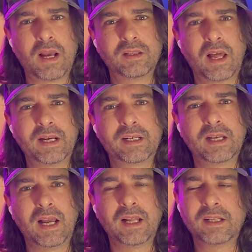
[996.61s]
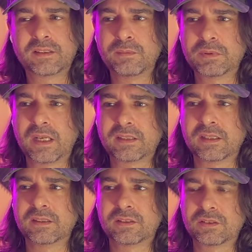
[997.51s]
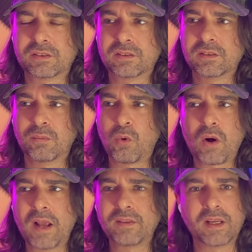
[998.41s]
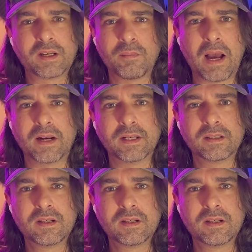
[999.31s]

Like, it seems like just the more I think about it,